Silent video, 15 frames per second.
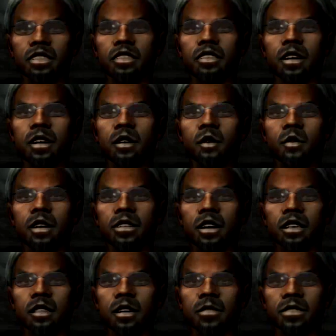They all want a
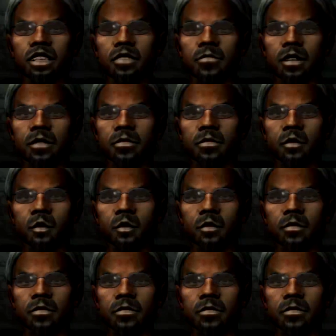slice of the pie too,